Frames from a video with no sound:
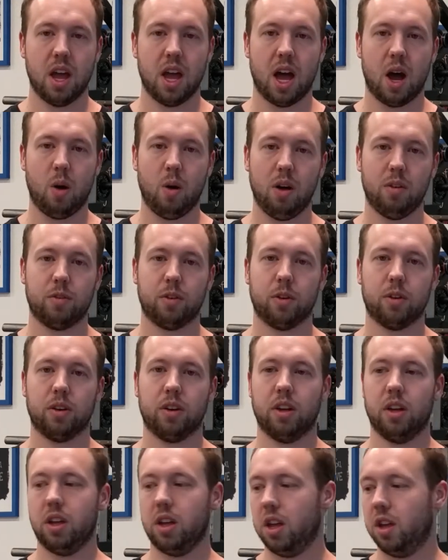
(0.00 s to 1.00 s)

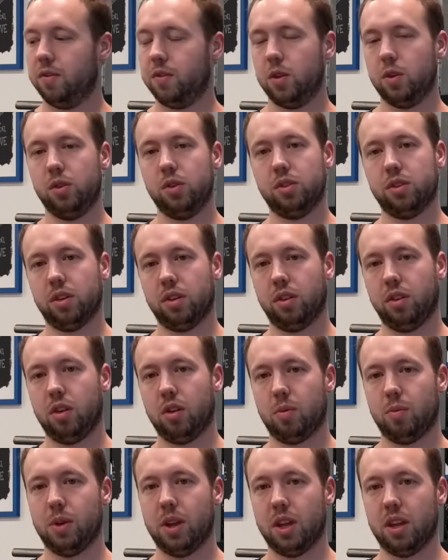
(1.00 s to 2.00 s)
However, if you use it a
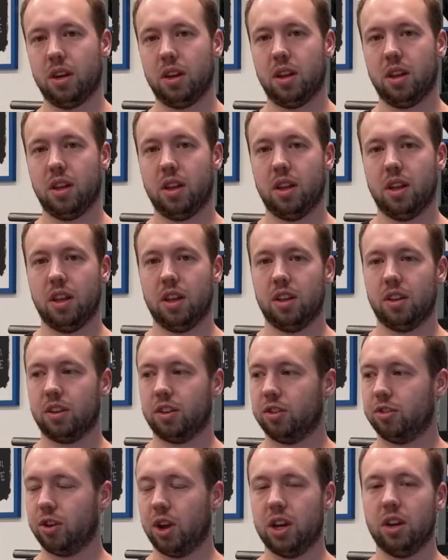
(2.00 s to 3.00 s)
little bit,
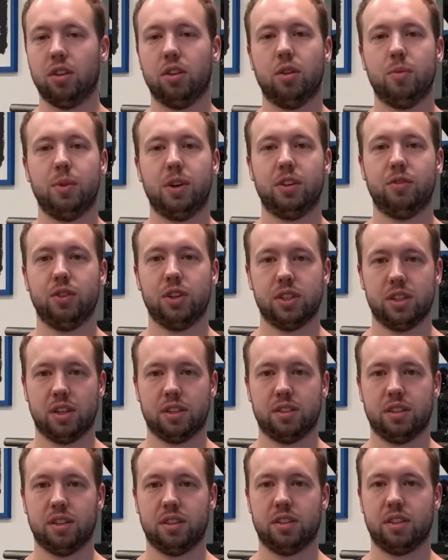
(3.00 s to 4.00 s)
create a little bit of
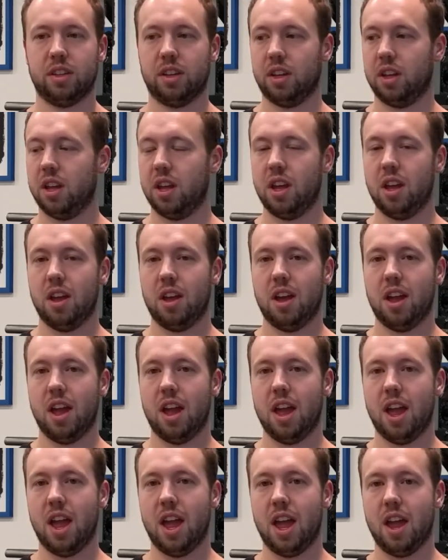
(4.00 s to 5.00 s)
resistance,
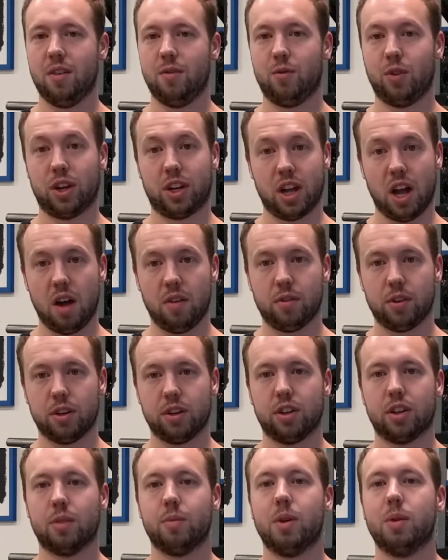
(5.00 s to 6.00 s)
and recover,
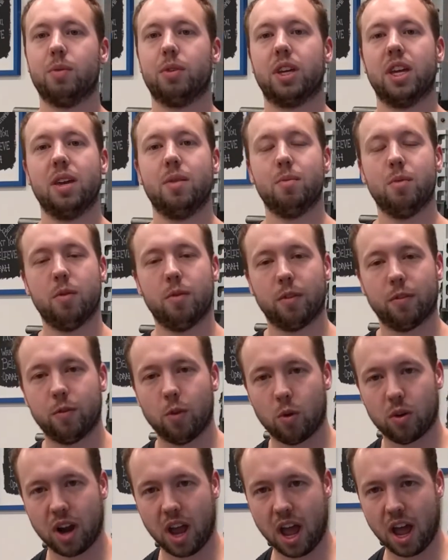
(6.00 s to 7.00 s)
you're going to be able to keep moving
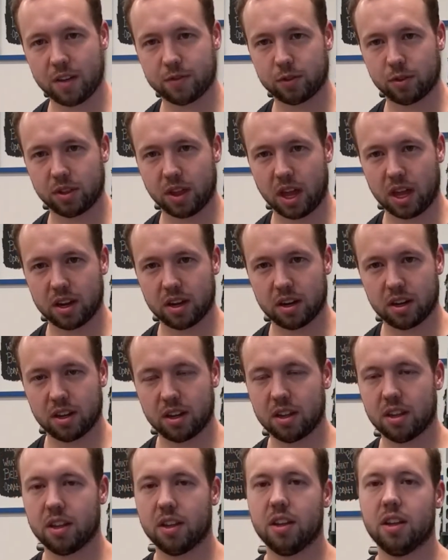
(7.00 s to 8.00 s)
forward after that.
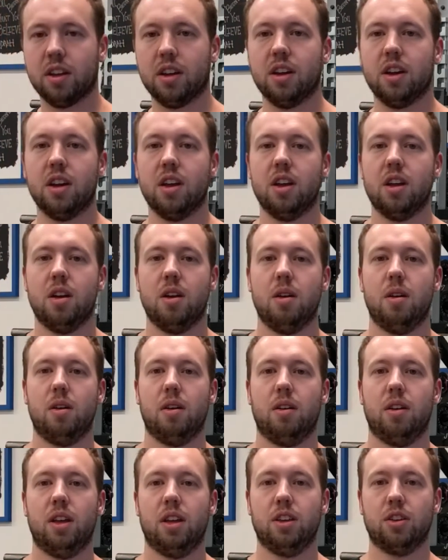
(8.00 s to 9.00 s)

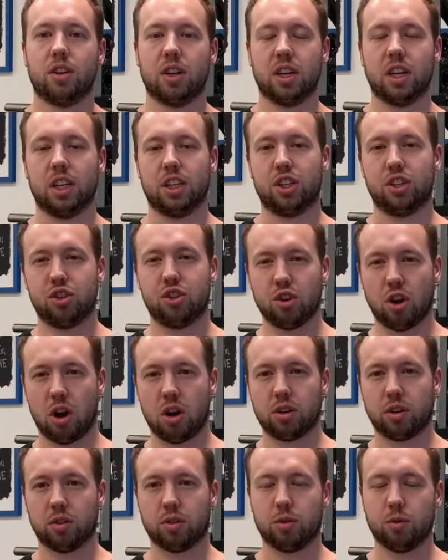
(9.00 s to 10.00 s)
You're going to get
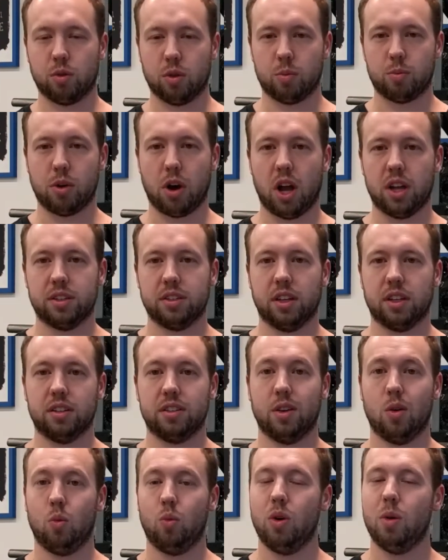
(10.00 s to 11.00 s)
stronger through the
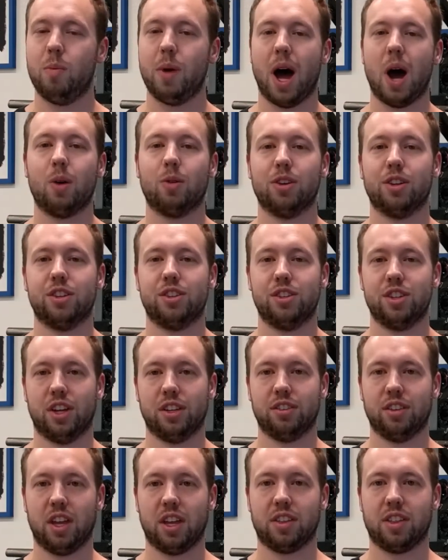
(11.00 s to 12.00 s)
process. Willpower is
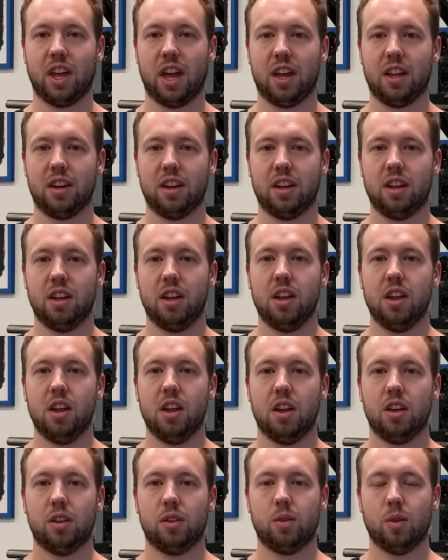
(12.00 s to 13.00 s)
just like that.
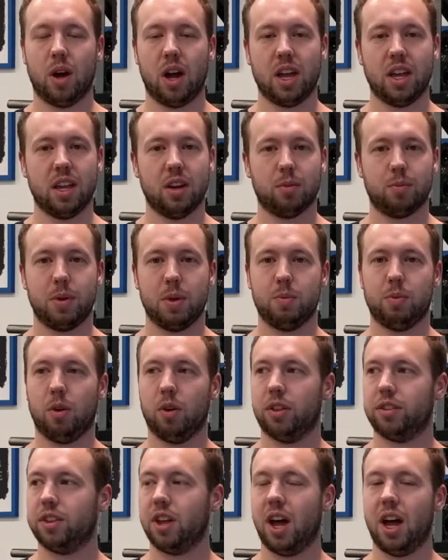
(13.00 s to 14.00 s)
So I hear people
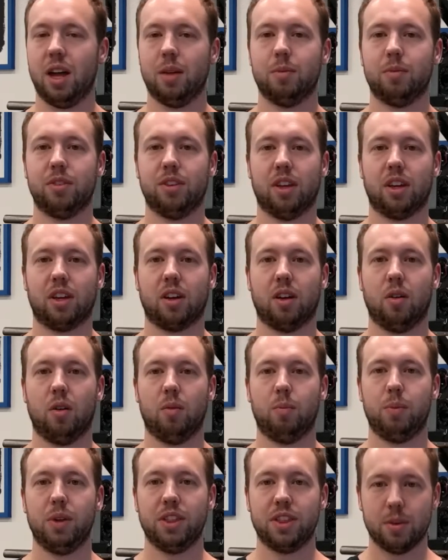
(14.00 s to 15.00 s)
all the time
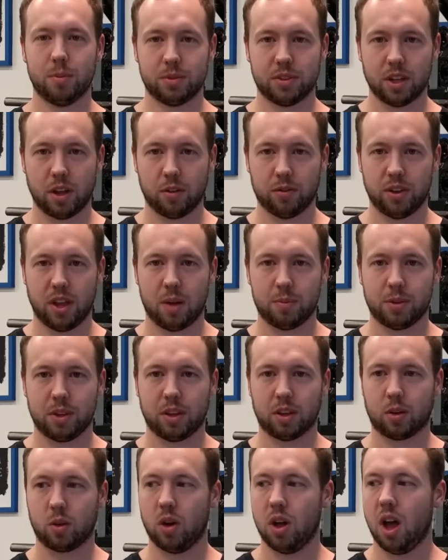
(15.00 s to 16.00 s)
like beat themselves up.
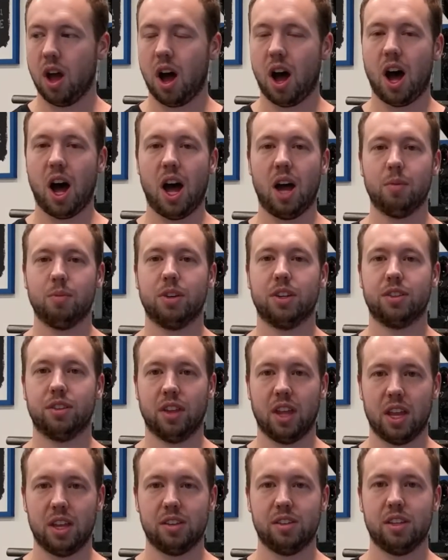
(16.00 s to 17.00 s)
They're like, I'm just
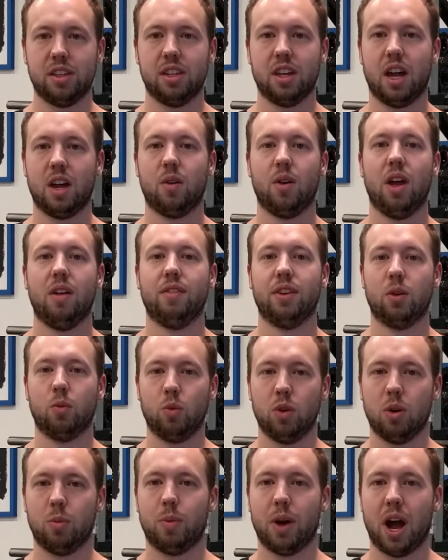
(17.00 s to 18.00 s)
lazy, I don't have any
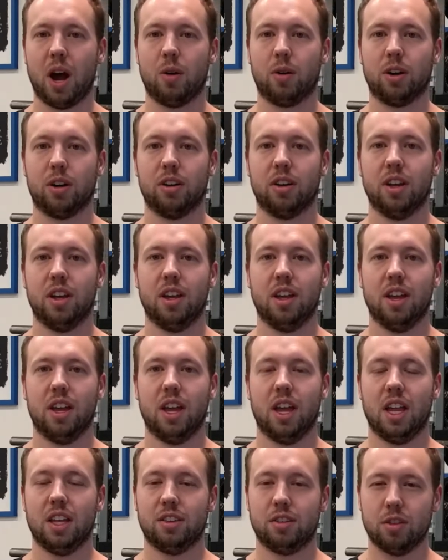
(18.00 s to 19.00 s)
willpower.
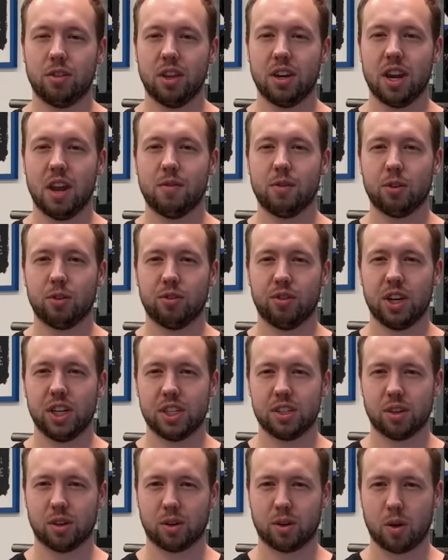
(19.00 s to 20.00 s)
And so they never
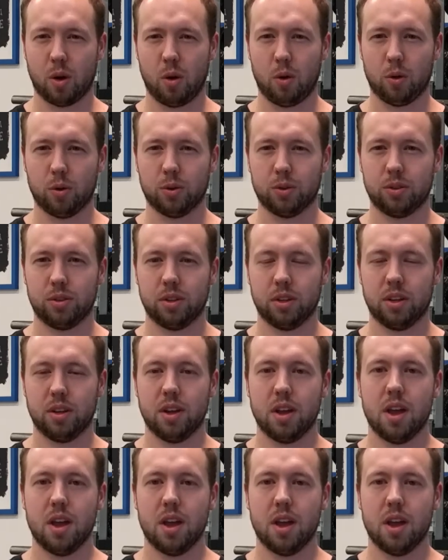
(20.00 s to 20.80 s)
reach their goals.